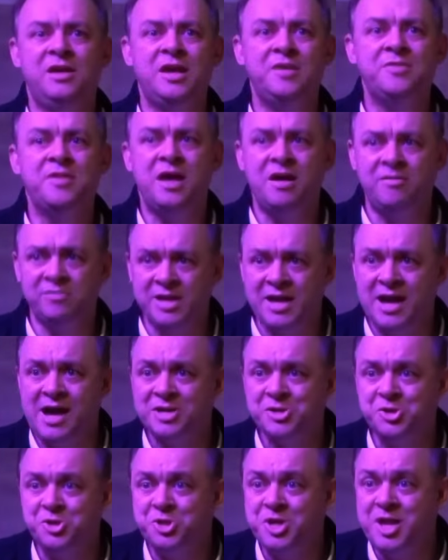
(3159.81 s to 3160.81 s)
in the heavily
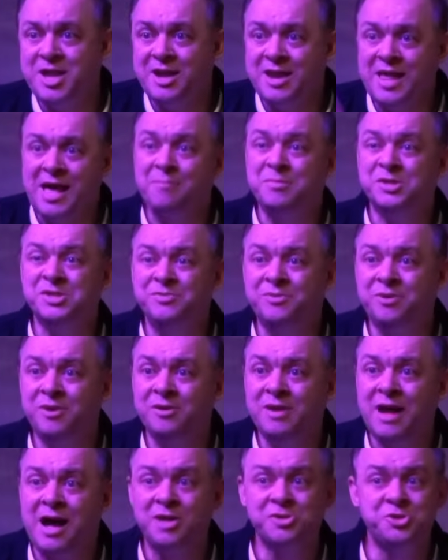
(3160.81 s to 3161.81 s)
oxygenated
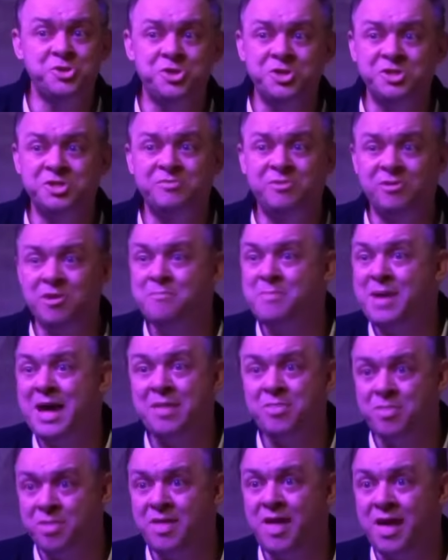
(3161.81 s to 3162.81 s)
atmosphere. Oxygen's a very
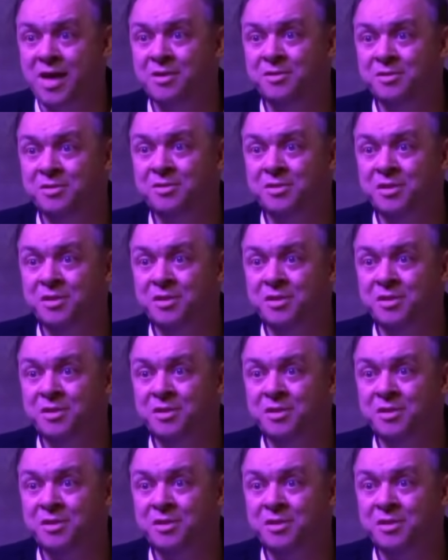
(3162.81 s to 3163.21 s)
bad thing.